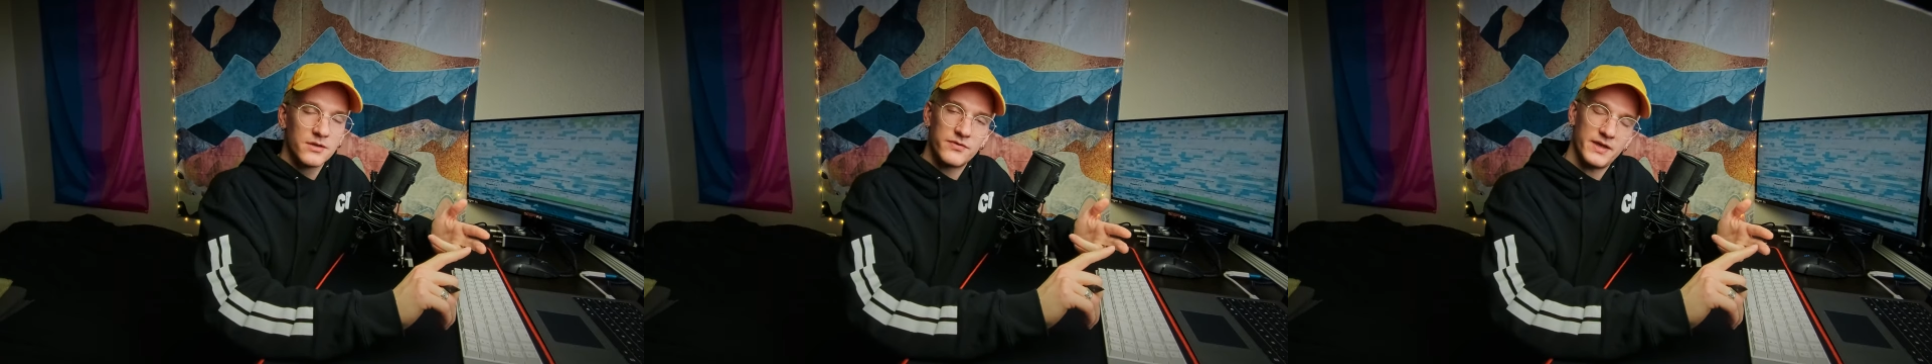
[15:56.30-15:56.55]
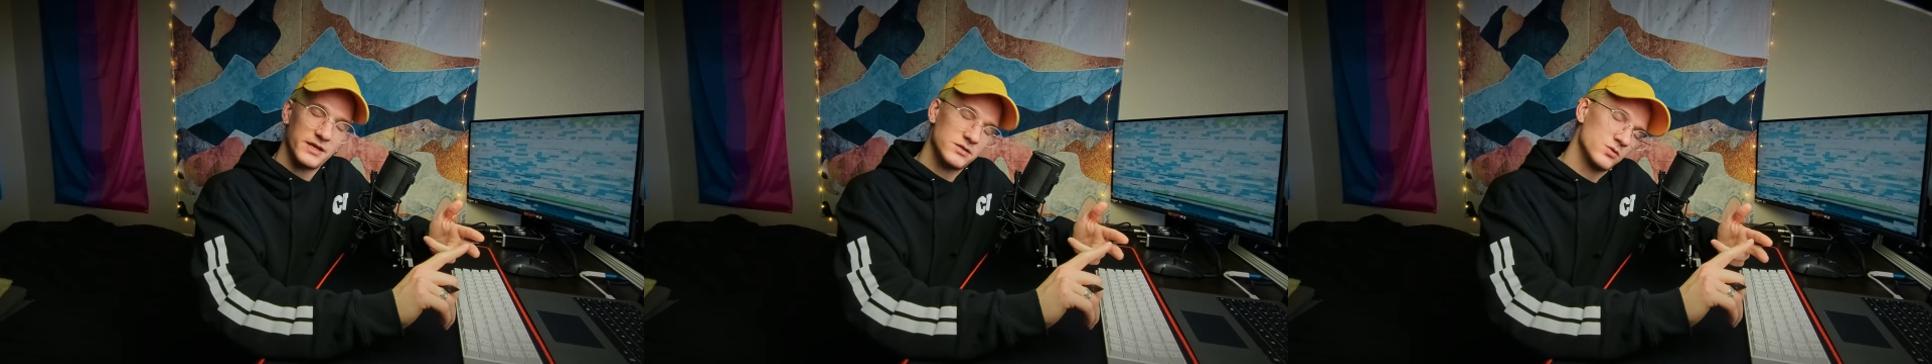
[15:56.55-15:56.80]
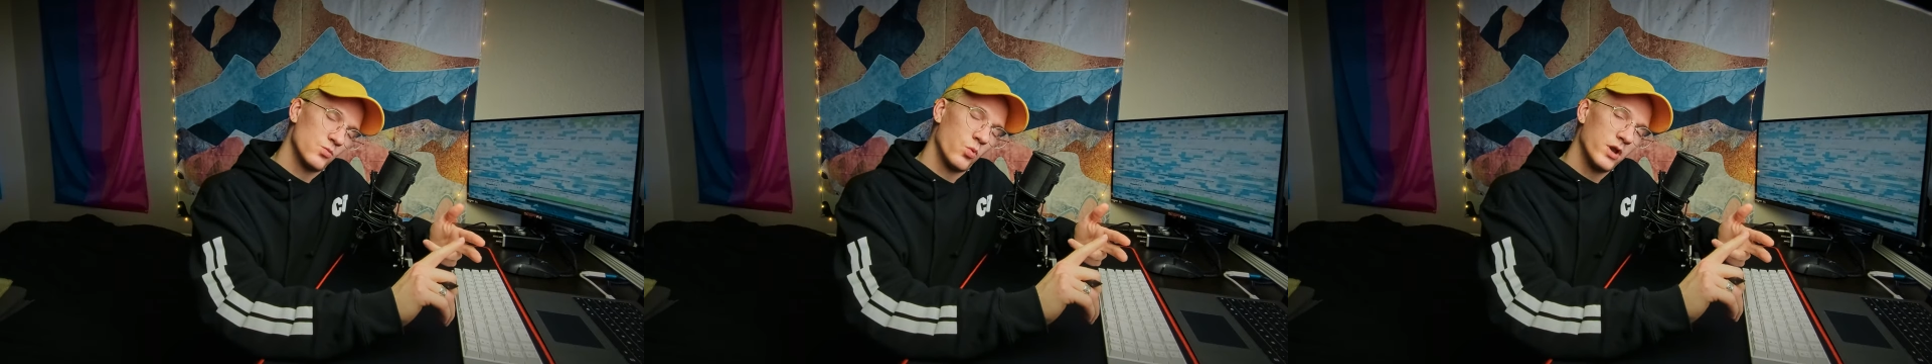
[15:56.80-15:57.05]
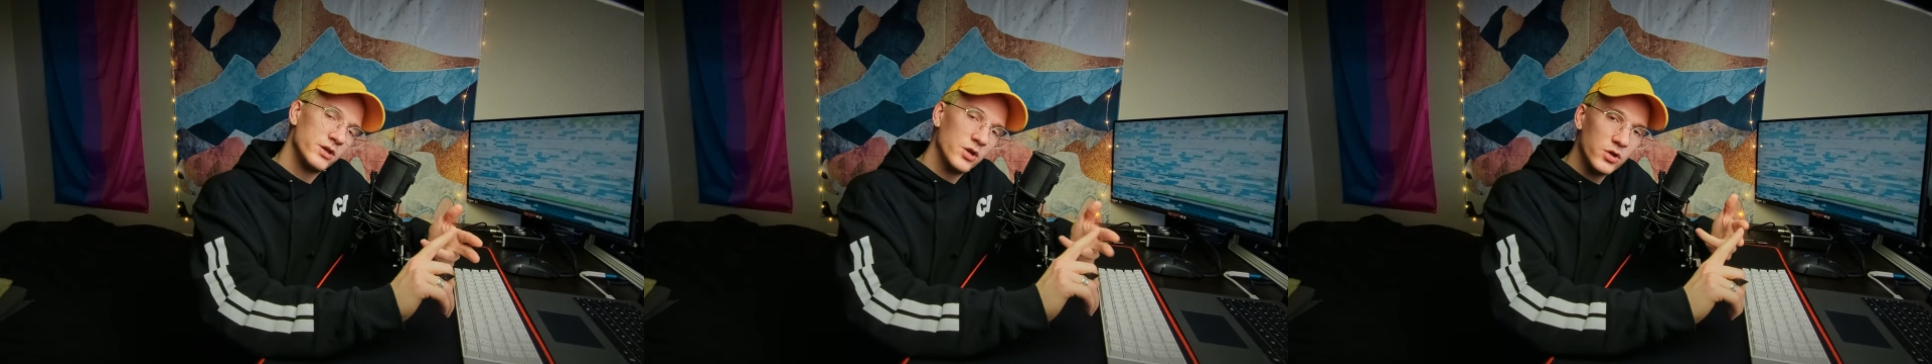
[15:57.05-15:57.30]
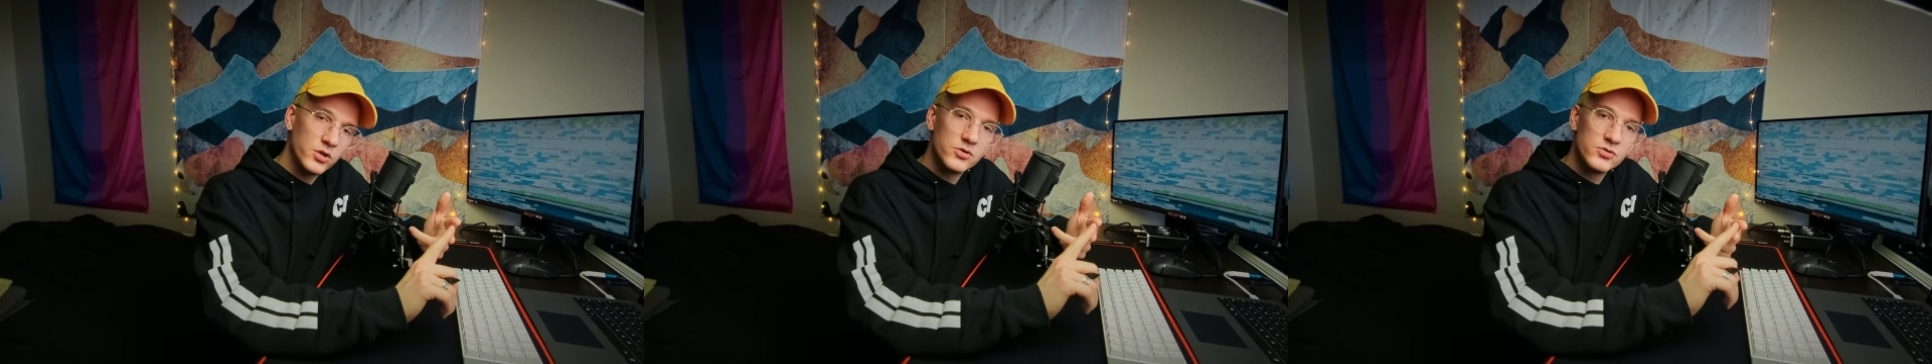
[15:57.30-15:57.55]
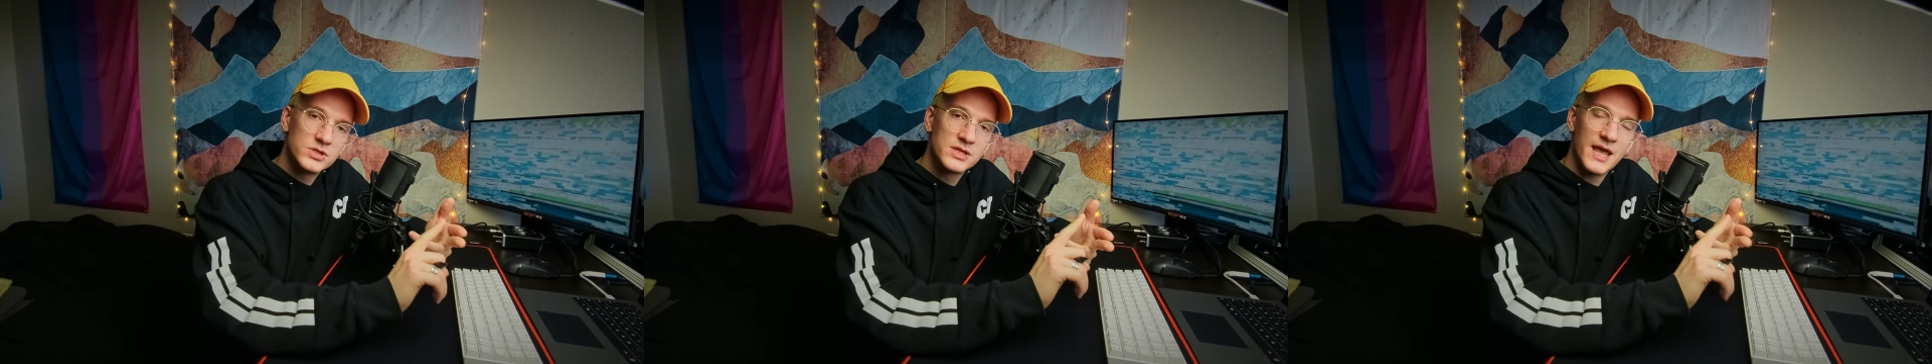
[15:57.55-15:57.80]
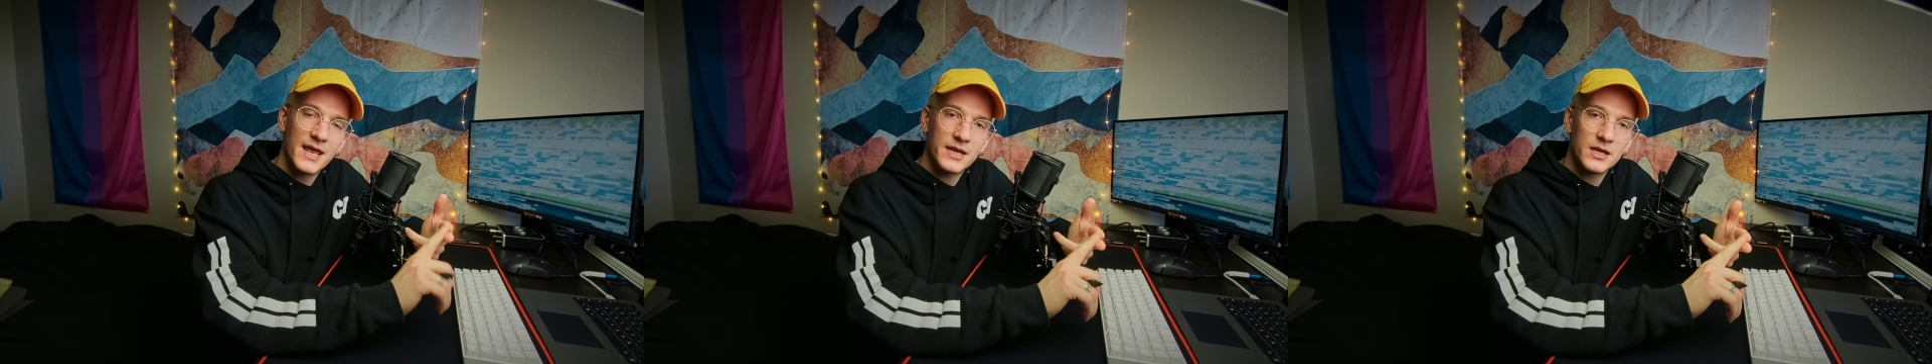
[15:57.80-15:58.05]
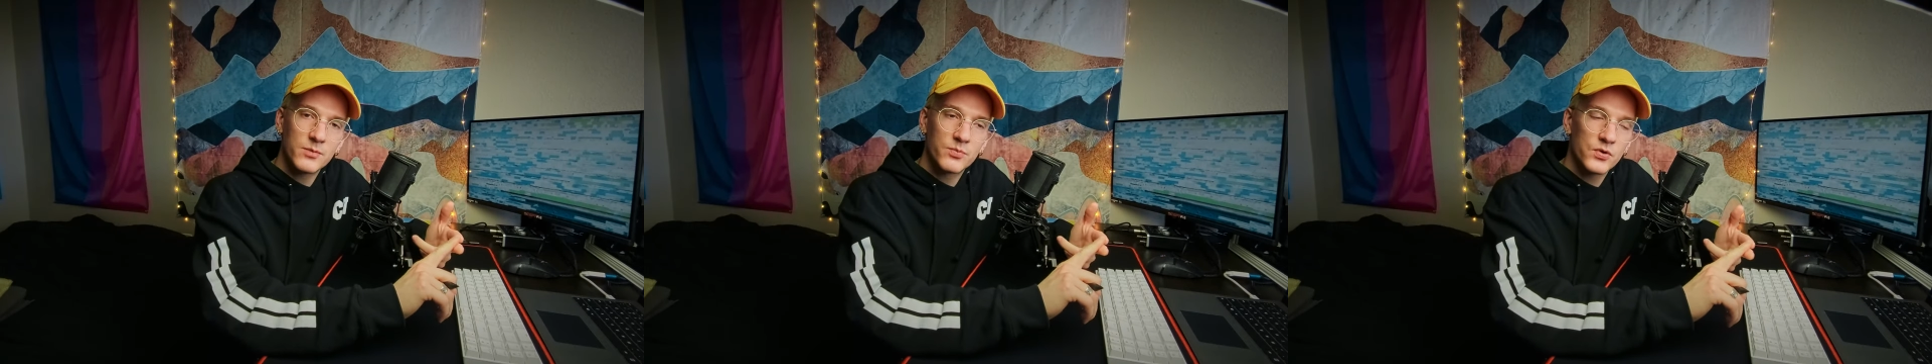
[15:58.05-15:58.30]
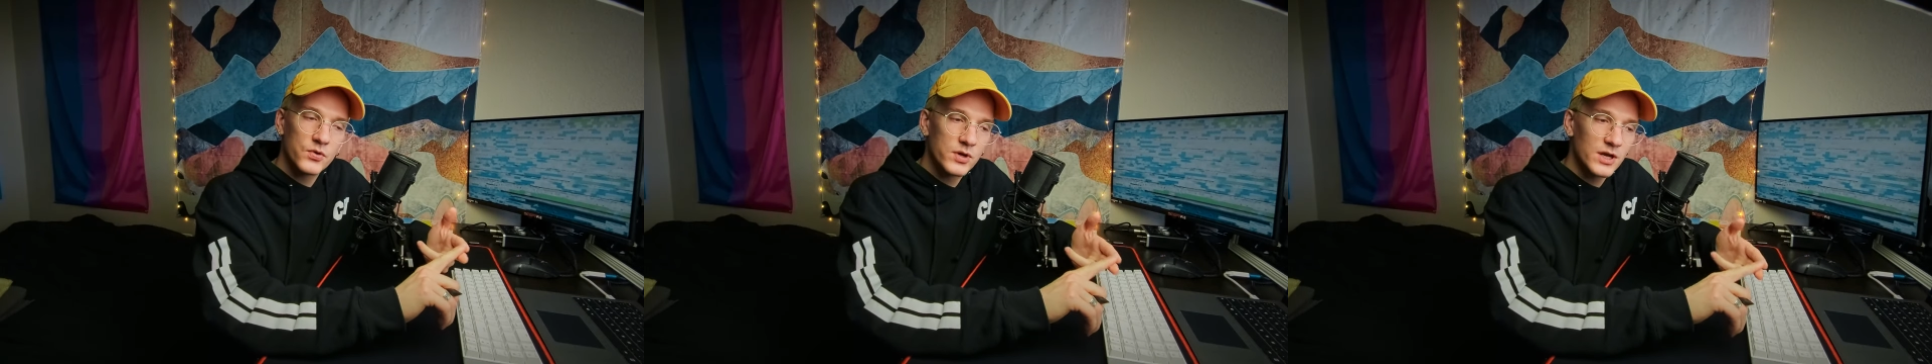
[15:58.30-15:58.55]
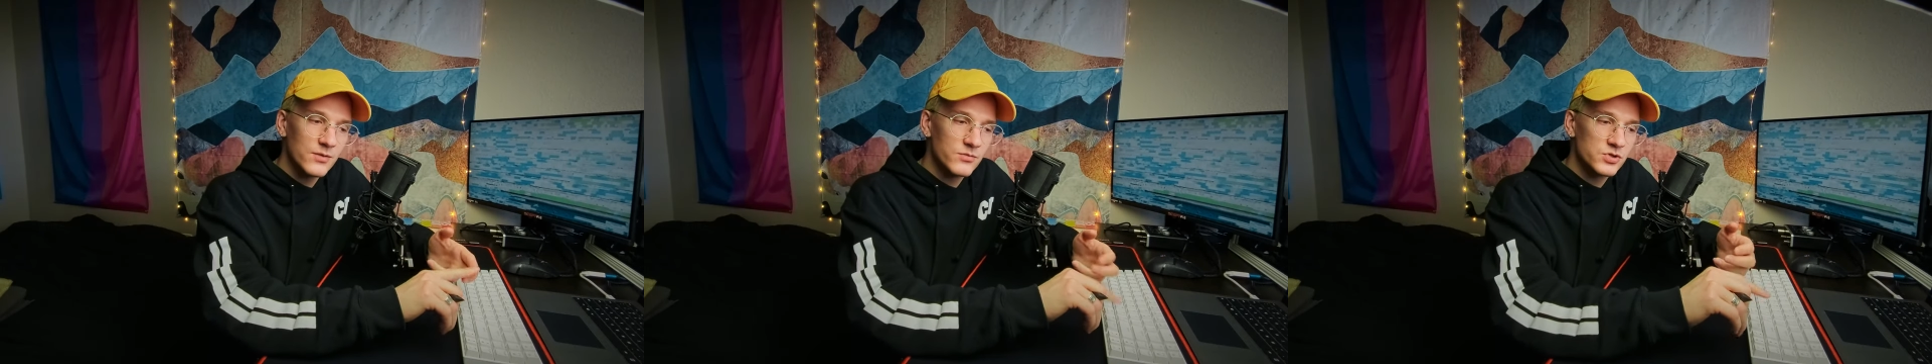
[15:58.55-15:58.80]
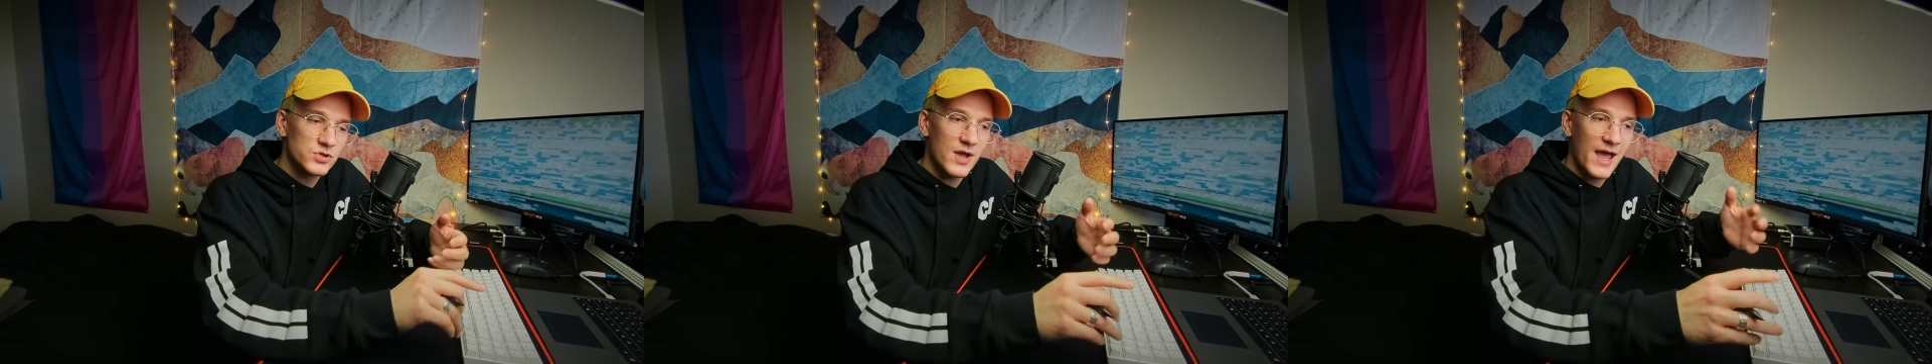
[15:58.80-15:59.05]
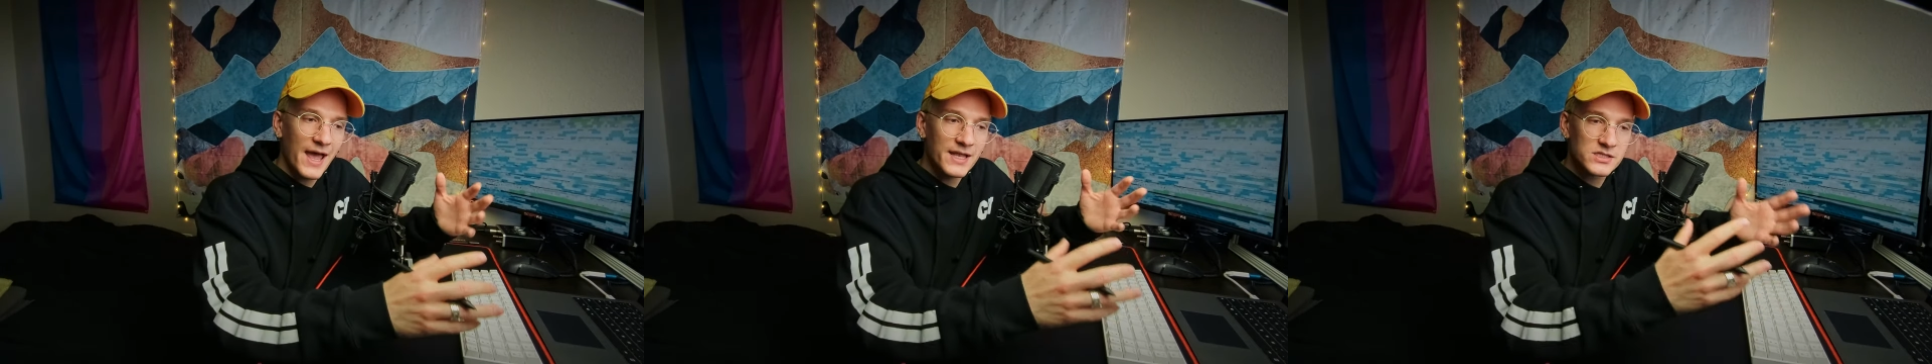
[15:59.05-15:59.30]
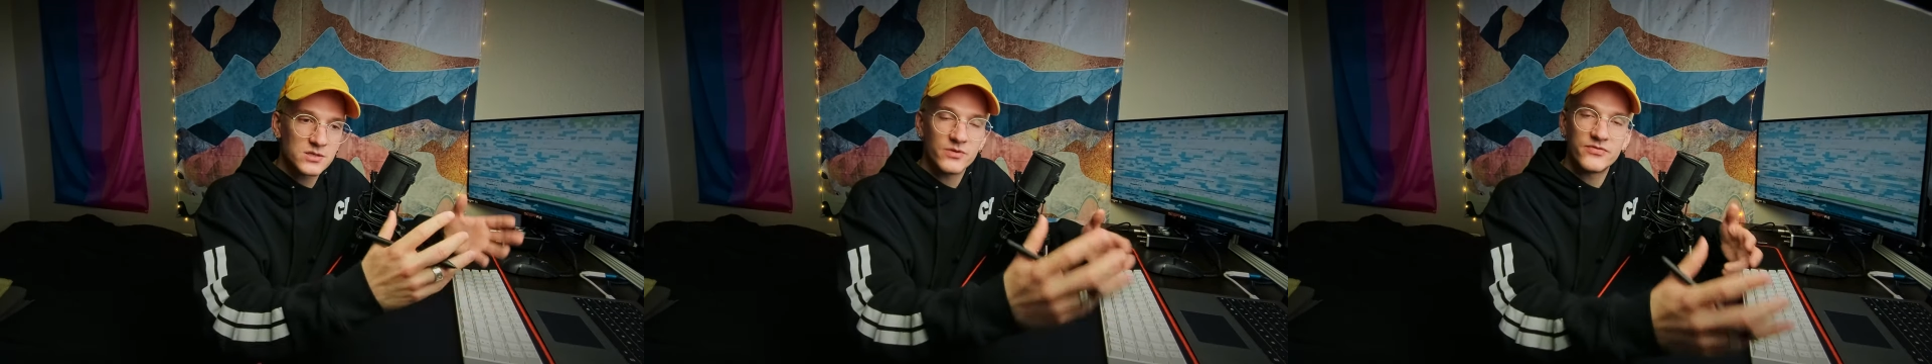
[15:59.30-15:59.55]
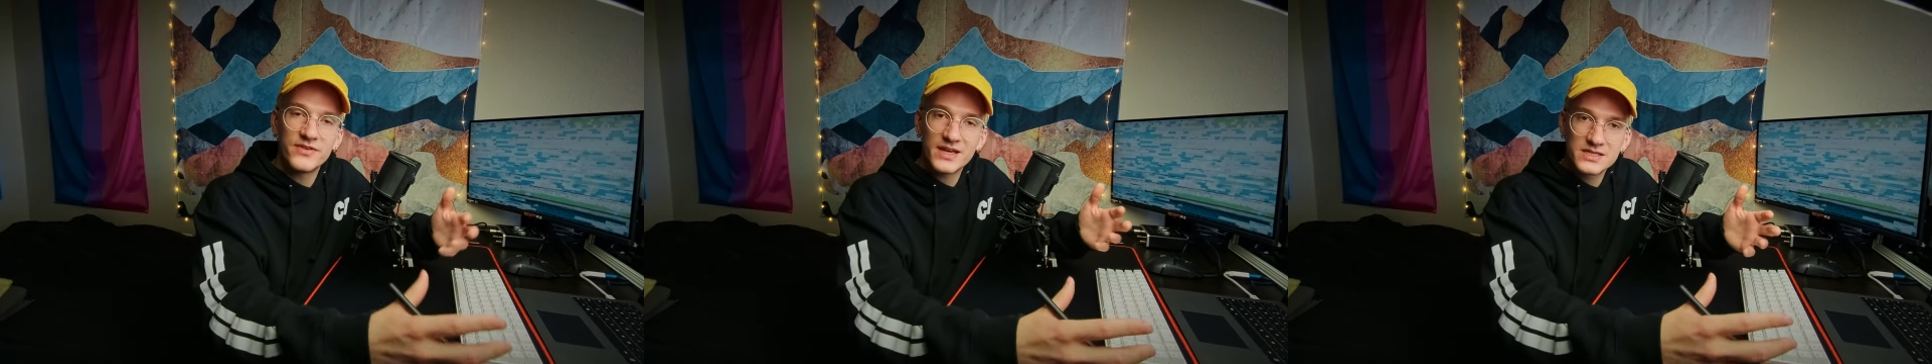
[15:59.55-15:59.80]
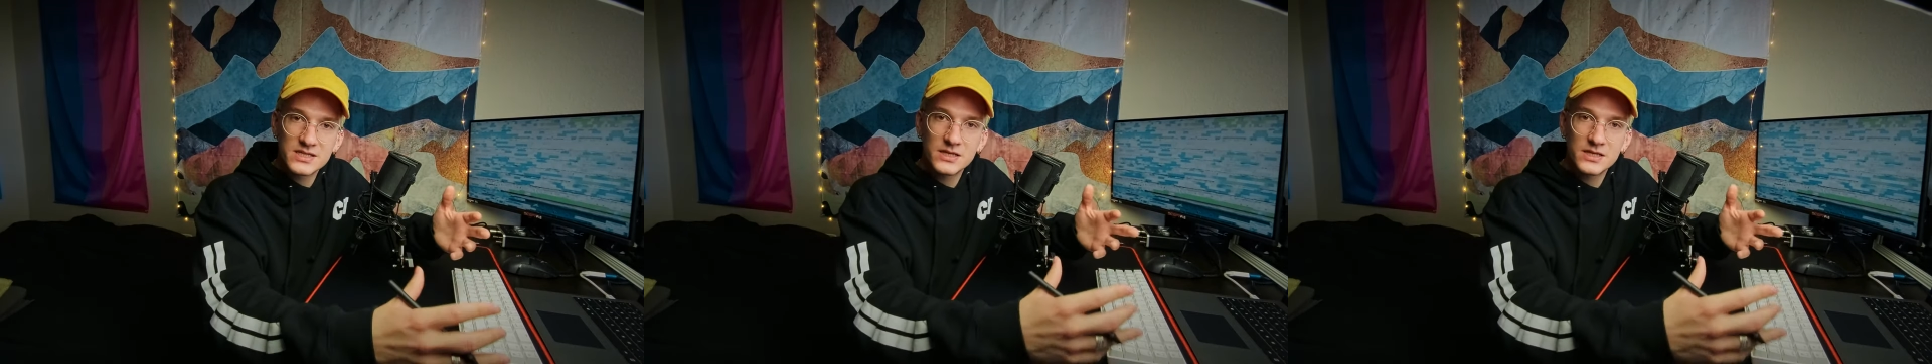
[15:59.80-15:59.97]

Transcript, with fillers: that when you use an editing program that you add some effects